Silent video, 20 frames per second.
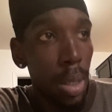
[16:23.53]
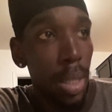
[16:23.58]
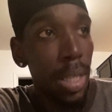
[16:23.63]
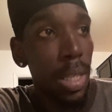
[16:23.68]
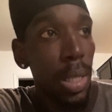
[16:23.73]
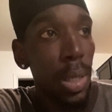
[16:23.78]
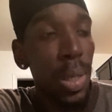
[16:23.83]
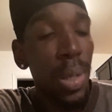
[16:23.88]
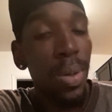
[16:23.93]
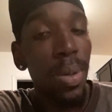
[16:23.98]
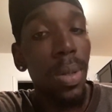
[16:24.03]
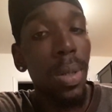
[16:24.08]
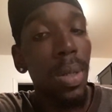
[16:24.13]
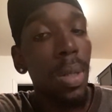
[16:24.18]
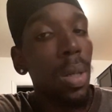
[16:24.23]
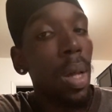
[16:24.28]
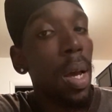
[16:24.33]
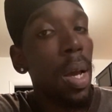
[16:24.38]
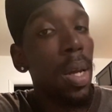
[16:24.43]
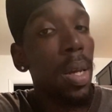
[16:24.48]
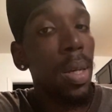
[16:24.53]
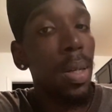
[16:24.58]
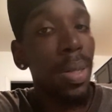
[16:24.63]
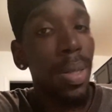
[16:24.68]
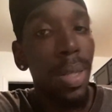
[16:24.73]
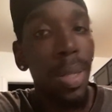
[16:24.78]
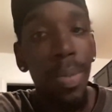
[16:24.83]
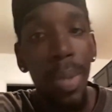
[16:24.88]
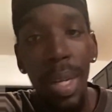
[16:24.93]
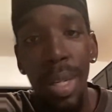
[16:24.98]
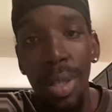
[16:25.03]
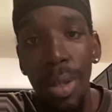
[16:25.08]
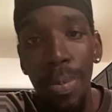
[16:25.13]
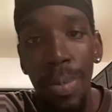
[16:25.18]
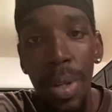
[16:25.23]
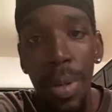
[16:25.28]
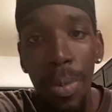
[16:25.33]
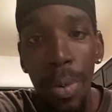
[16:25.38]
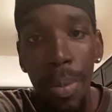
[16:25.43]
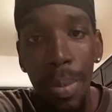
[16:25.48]
secret societies and these Mason
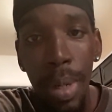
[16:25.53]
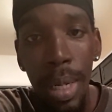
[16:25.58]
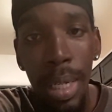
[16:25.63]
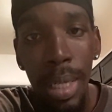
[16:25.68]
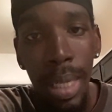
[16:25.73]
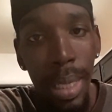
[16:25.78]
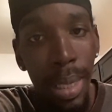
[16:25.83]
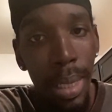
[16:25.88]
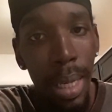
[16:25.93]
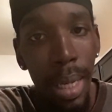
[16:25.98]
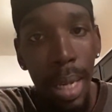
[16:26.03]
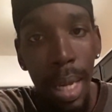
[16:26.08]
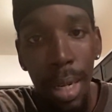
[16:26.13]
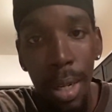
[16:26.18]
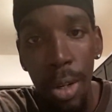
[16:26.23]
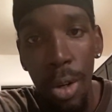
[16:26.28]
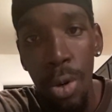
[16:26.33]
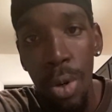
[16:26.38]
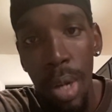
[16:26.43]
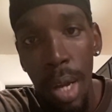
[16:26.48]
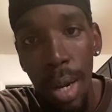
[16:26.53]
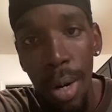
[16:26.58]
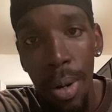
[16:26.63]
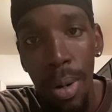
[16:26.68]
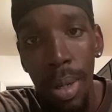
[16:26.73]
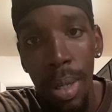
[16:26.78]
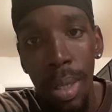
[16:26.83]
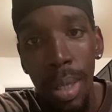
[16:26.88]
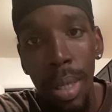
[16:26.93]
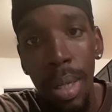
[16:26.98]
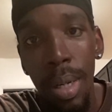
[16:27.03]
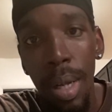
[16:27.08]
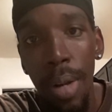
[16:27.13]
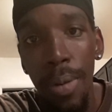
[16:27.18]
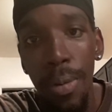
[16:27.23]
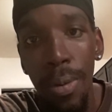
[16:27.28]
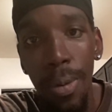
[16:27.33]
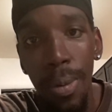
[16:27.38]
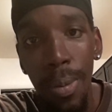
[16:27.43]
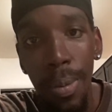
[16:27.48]
people, man, they say that the Creator is the
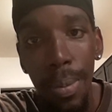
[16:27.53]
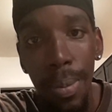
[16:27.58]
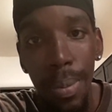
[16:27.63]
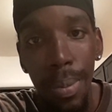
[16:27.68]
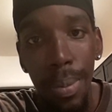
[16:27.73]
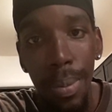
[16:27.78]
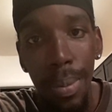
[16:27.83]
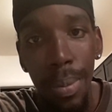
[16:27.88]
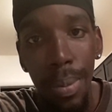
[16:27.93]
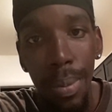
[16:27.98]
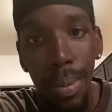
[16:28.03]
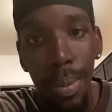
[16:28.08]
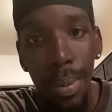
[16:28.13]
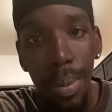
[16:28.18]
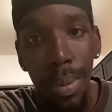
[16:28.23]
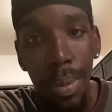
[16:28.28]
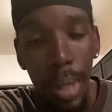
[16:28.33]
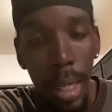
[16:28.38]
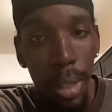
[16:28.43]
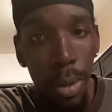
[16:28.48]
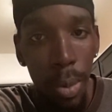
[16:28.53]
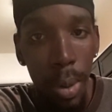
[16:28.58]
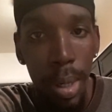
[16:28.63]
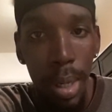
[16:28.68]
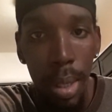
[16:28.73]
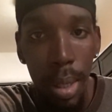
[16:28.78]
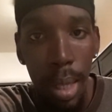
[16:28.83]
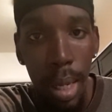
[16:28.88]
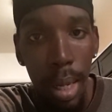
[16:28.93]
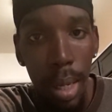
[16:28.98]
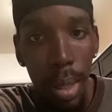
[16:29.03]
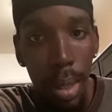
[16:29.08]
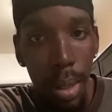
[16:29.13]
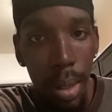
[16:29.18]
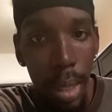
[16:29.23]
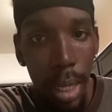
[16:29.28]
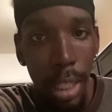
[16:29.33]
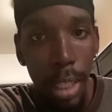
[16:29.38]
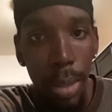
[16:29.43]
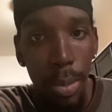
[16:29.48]
devil. That's what they think.
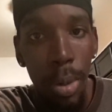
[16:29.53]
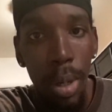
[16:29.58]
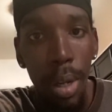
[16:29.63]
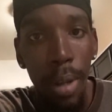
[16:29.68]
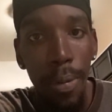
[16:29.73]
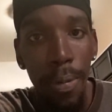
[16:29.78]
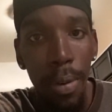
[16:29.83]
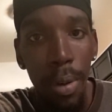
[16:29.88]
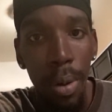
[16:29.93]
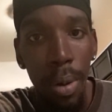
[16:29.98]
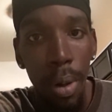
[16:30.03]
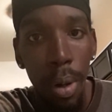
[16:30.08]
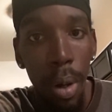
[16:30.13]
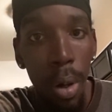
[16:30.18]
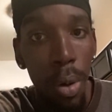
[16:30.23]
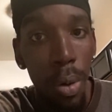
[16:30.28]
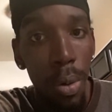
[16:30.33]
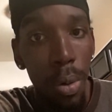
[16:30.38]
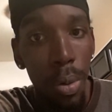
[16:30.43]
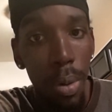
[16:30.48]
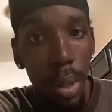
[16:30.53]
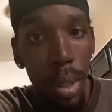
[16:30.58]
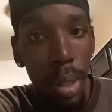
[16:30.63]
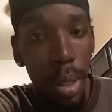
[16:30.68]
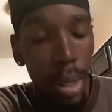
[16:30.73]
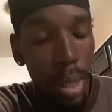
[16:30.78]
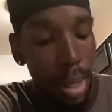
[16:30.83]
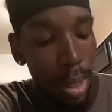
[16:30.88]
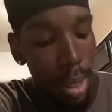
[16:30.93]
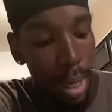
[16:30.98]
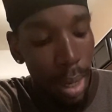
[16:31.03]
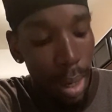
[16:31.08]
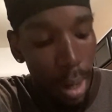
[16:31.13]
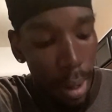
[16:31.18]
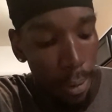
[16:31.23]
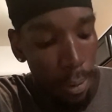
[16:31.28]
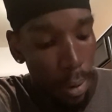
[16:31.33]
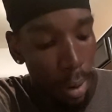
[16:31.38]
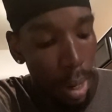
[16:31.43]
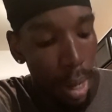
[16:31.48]
That's what they feel. Oh, they
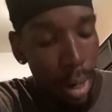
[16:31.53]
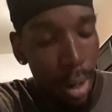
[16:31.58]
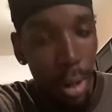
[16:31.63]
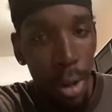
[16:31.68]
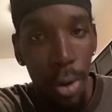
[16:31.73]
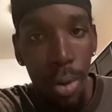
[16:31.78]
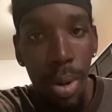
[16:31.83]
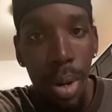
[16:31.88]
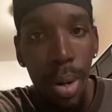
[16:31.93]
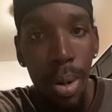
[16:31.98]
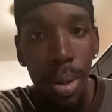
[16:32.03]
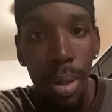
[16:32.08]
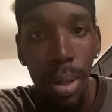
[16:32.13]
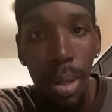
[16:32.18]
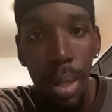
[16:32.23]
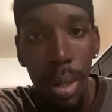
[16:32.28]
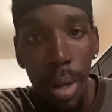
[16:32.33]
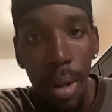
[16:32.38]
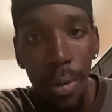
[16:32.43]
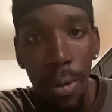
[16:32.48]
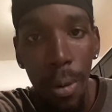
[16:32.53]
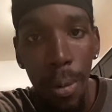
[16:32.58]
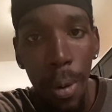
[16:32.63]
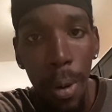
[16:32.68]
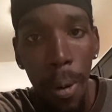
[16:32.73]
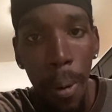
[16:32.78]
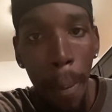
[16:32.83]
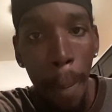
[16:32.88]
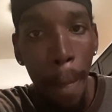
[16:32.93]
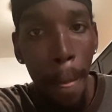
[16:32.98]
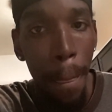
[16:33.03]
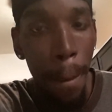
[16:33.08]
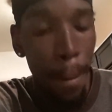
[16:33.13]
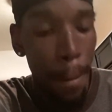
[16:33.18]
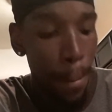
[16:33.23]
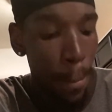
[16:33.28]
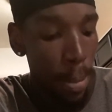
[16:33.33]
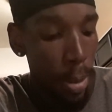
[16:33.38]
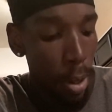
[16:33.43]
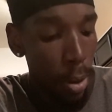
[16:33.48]
feel like the Creator is the devil, bro.
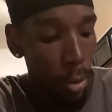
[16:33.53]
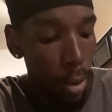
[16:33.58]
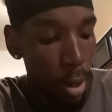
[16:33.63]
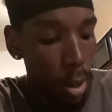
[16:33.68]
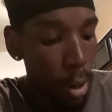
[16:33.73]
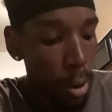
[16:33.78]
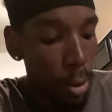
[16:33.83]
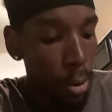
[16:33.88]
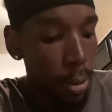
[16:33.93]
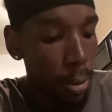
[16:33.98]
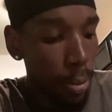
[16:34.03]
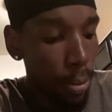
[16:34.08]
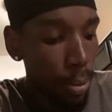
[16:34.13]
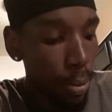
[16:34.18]
Well, no.